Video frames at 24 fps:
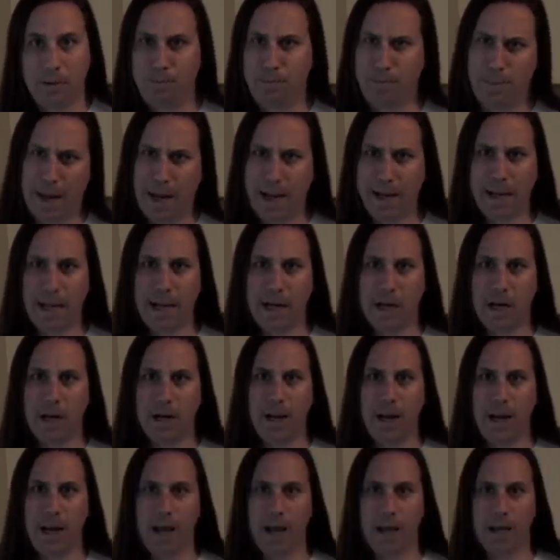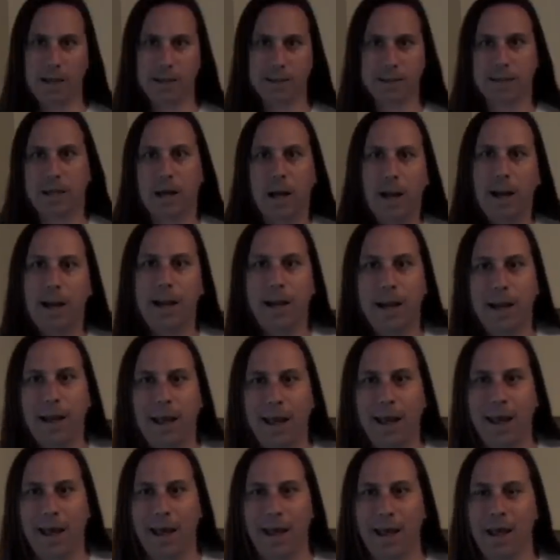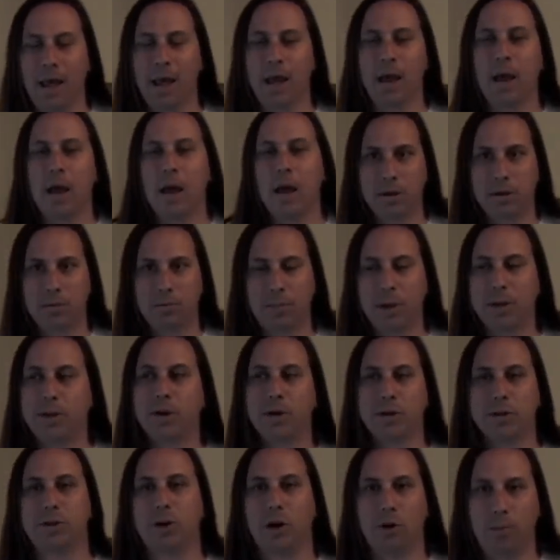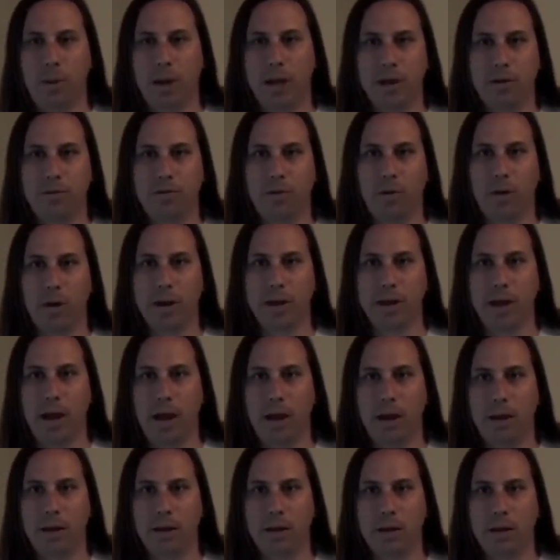Bad hair day, sorry. But there's no money for it yet.